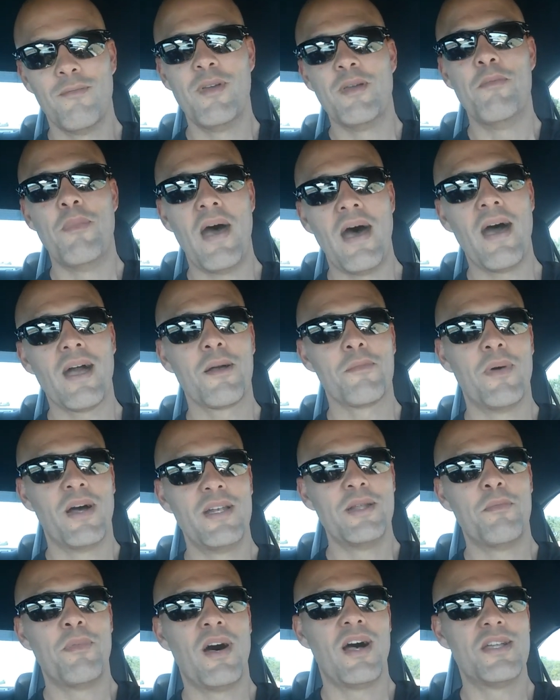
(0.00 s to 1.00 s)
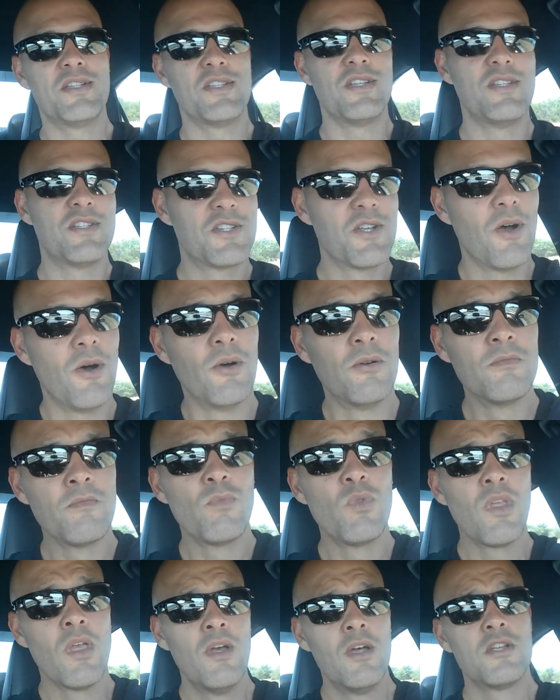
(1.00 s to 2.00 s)
give me back my deposit.
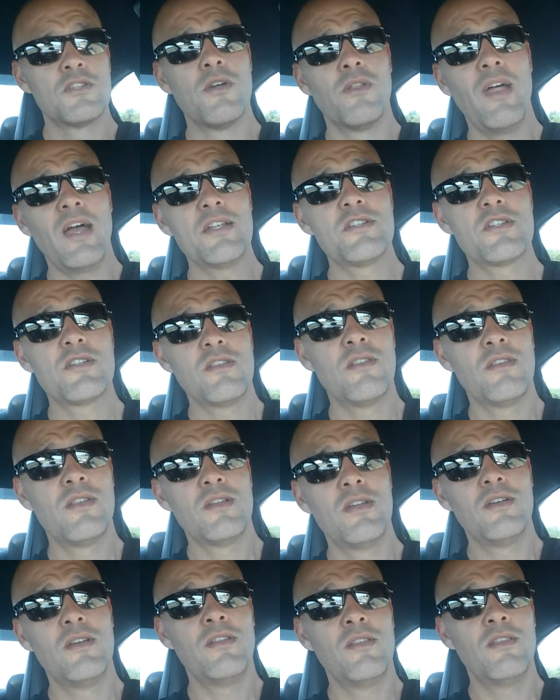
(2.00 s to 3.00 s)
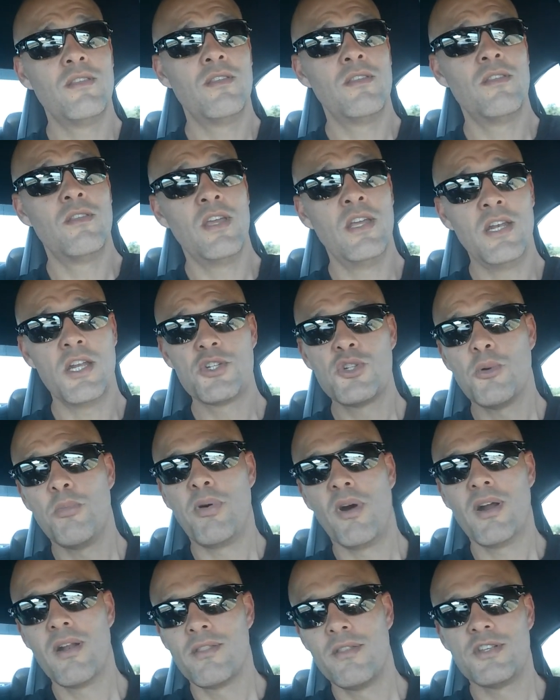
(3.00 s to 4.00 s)
So that's the initial
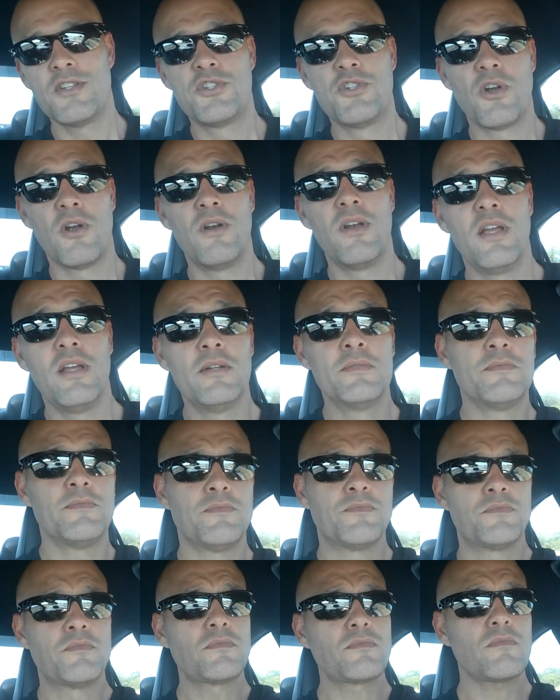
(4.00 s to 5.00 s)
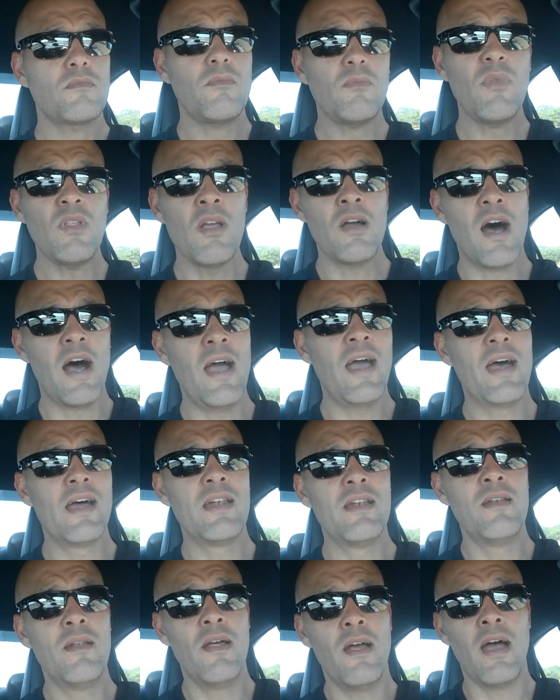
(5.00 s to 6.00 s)
part of this journey. I
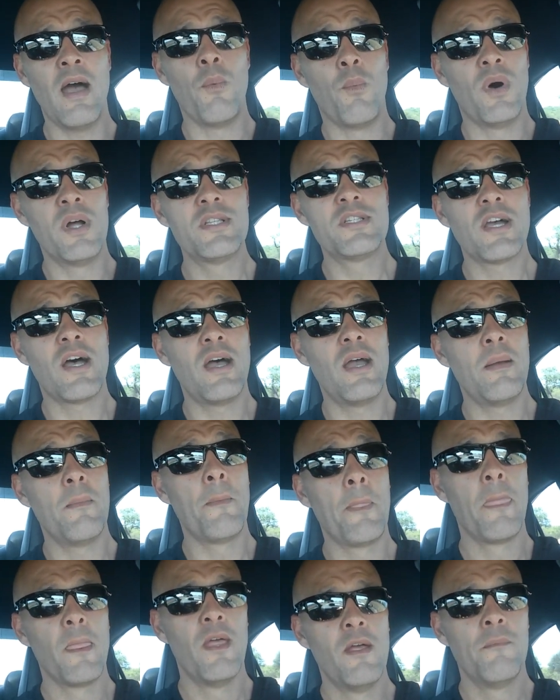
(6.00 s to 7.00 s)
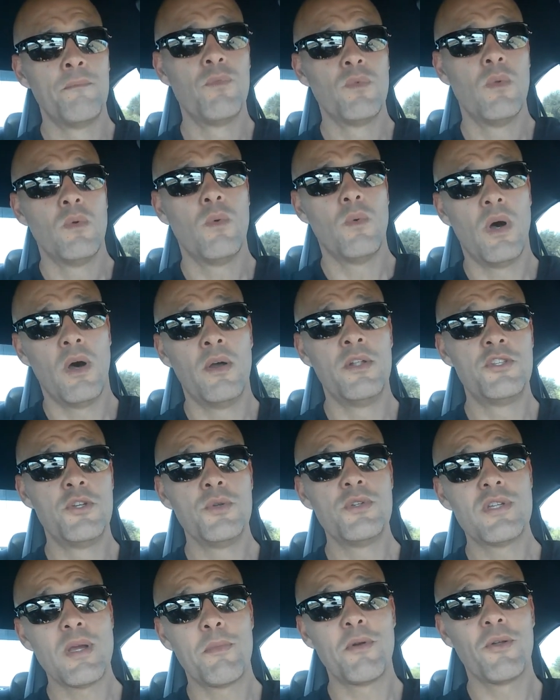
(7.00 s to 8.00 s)
had at one time, well, in
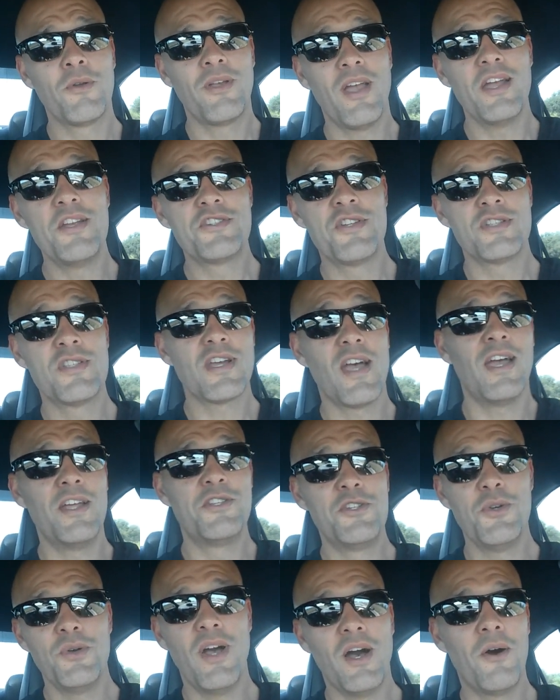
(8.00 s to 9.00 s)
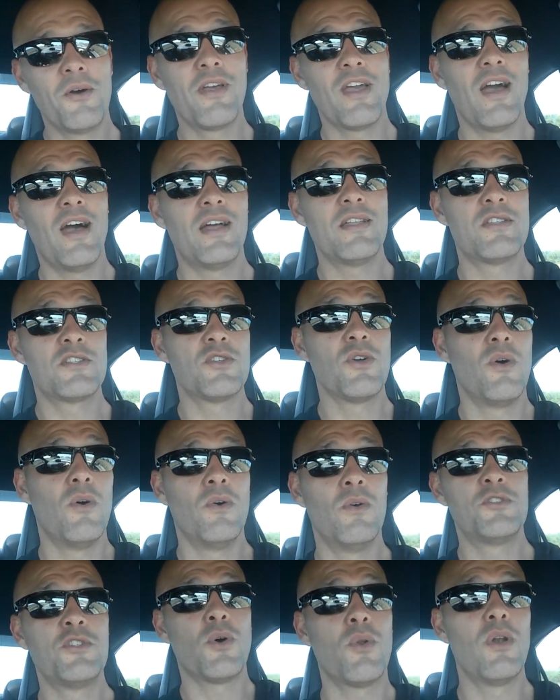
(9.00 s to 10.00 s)
two separate occasions, I had two Hellcats,
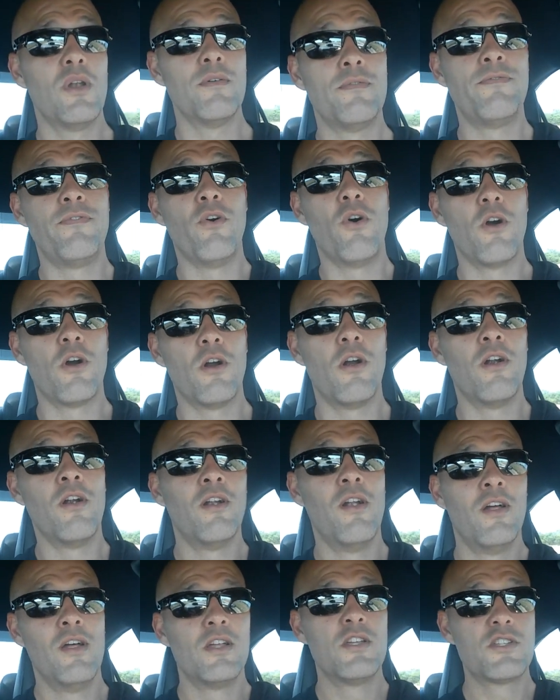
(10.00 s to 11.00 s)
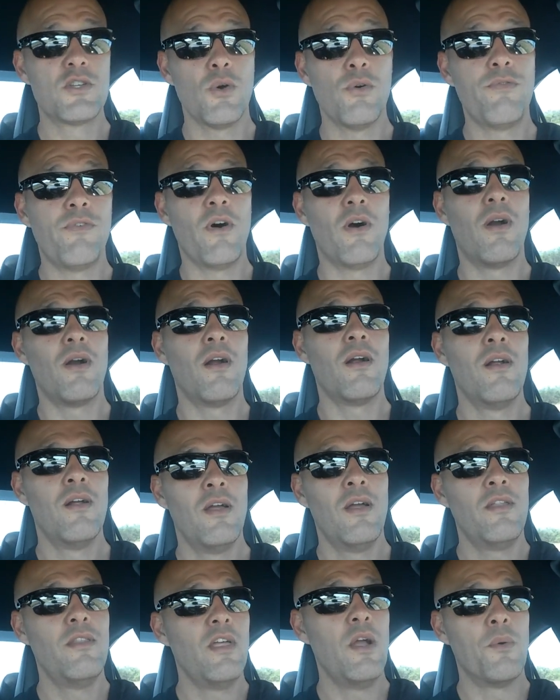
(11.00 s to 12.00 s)
so total of 4 so far.
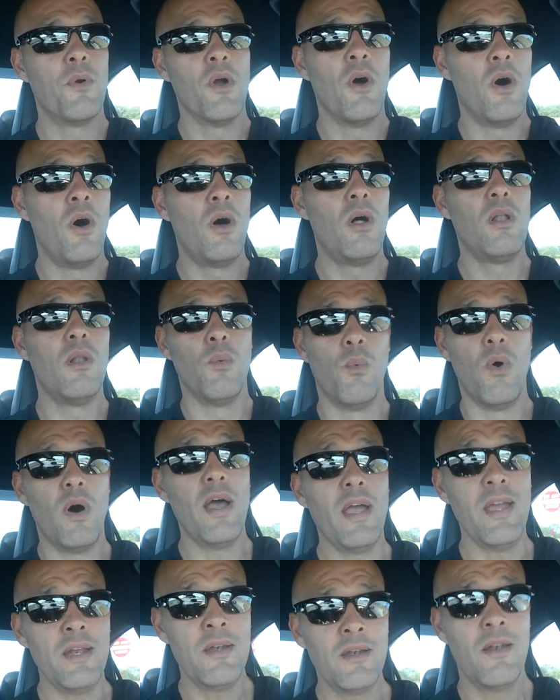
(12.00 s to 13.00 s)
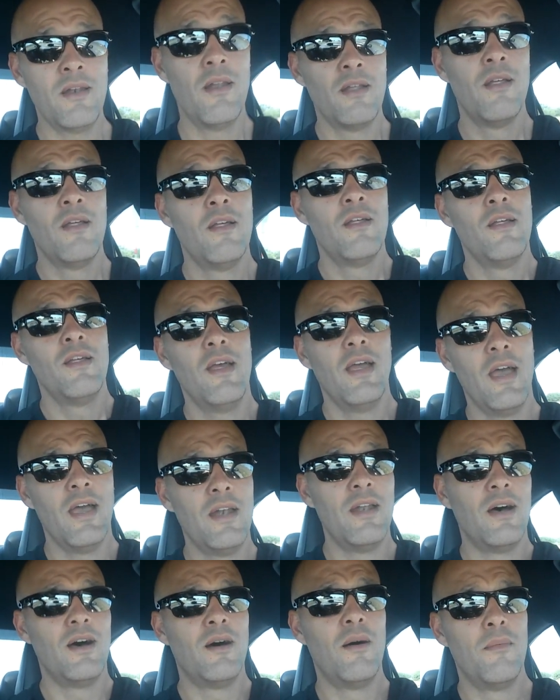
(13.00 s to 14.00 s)
They were all white,
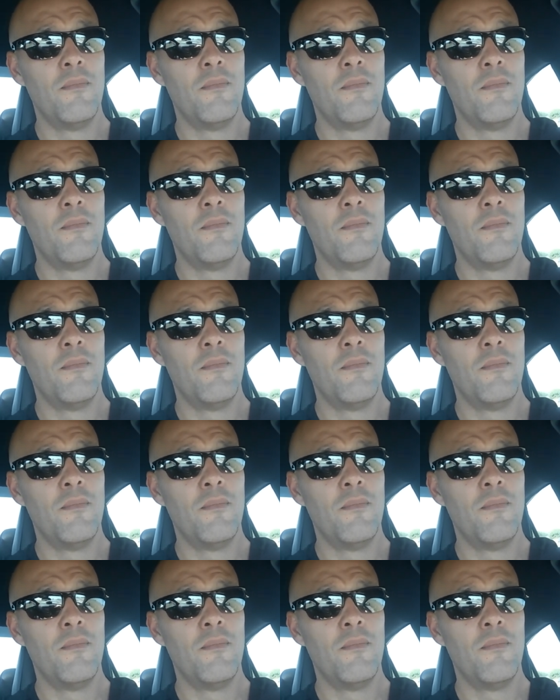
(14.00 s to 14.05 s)
and